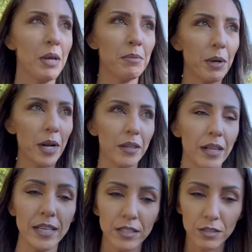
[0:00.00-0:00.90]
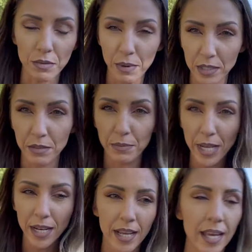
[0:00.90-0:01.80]
about how the last 3 months have
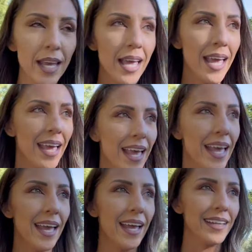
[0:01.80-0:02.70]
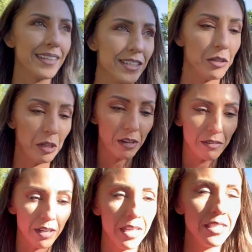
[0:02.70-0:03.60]
been. And I know a lot of
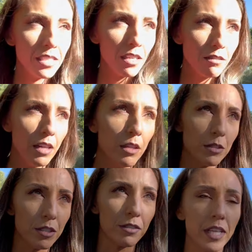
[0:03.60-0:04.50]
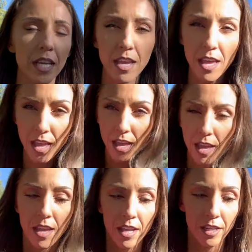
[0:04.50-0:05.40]
our TikTok followers are really
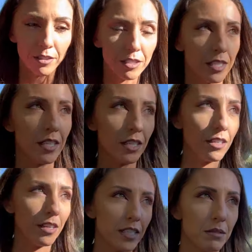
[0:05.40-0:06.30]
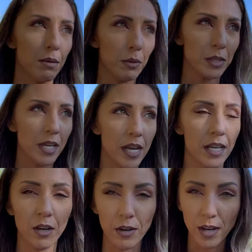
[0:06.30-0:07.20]
interested and curious about what's
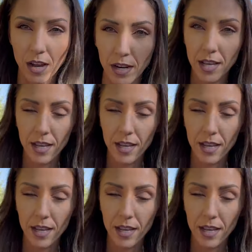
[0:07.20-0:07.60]
going on.